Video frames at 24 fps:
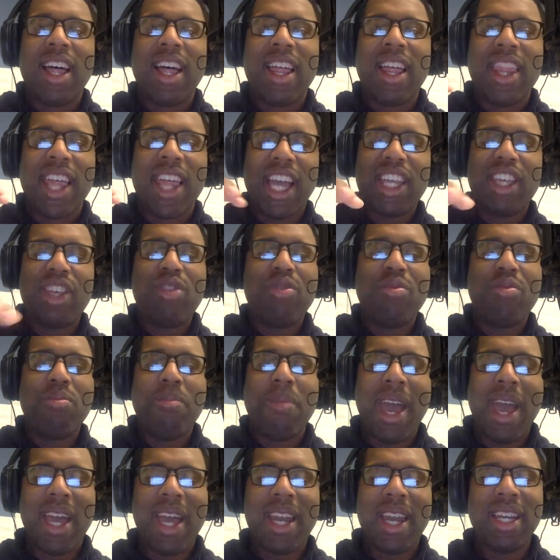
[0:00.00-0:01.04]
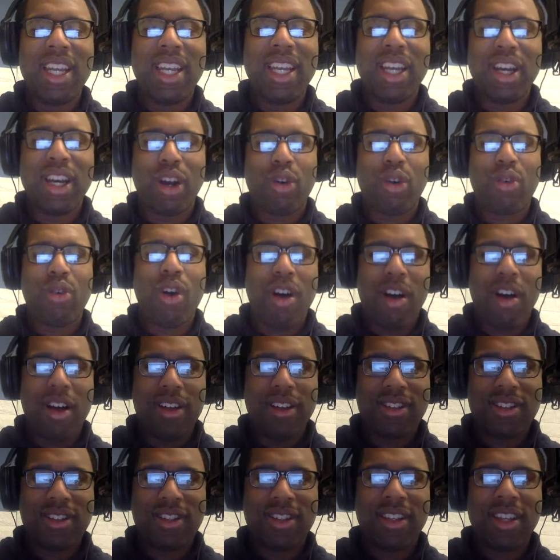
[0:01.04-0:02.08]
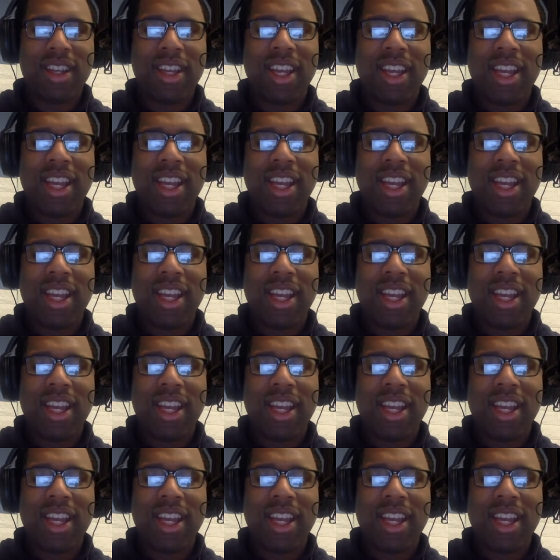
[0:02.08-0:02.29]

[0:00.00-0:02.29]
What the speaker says: that humanity across.